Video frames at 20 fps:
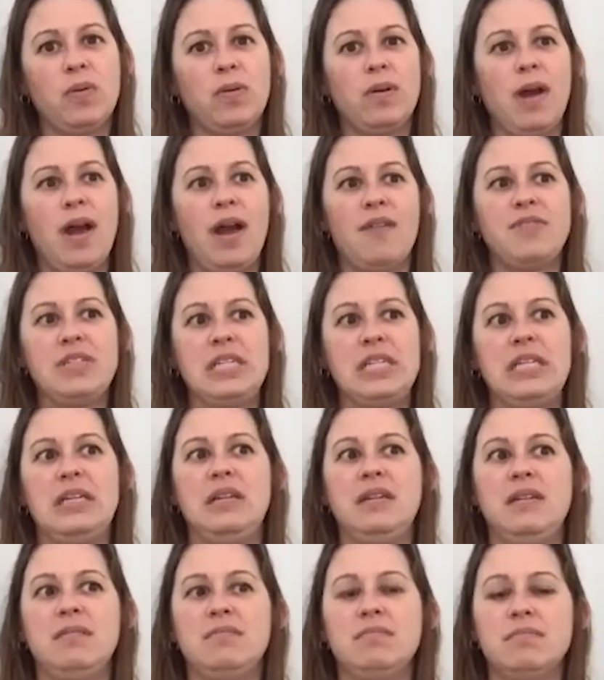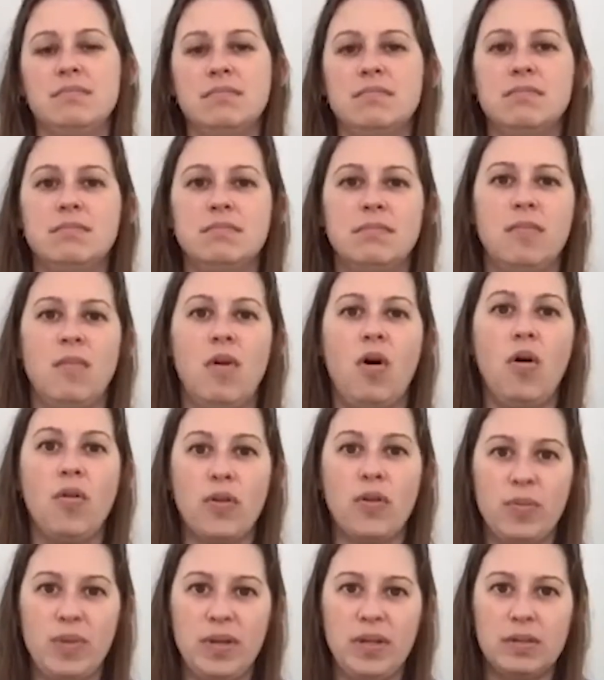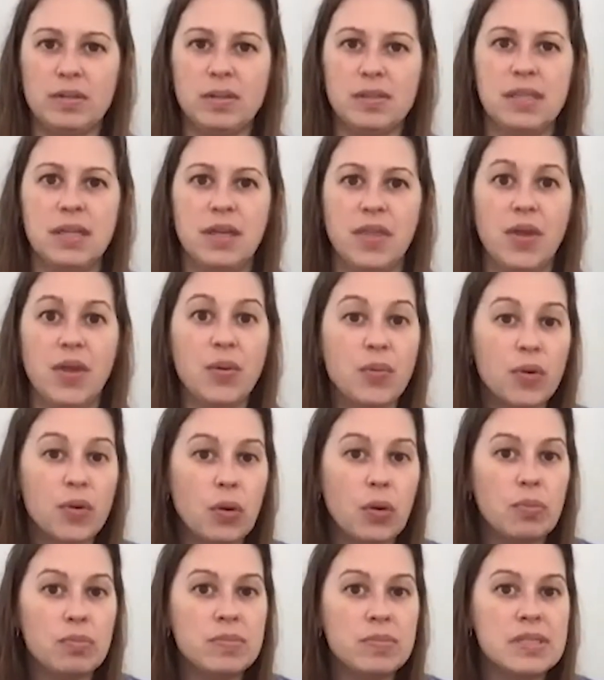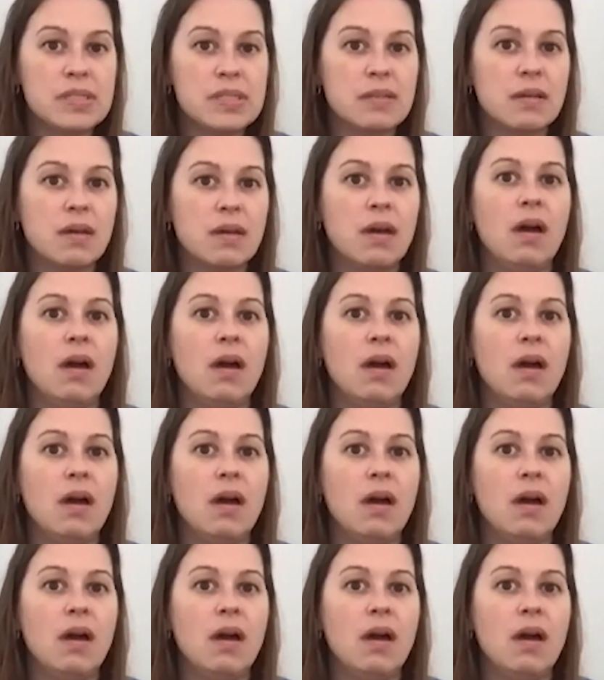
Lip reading: have to eat all their meals in their rooms.